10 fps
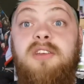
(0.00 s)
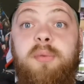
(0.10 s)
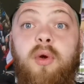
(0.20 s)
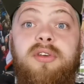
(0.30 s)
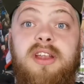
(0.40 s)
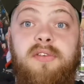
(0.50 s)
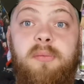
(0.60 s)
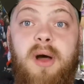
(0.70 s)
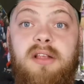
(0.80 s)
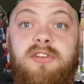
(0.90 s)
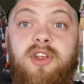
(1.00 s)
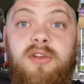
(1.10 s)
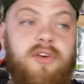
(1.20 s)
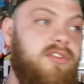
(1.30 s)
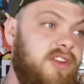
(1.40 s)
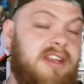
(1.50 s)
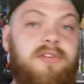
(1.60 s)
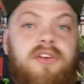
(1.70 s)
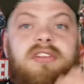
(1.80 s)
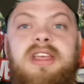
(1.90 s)
Exploring different parts of the universe, the
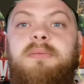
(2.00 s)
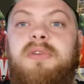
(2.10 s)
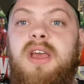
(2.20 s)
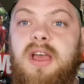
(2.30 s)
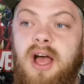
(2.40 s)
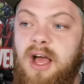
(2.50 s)
different teams,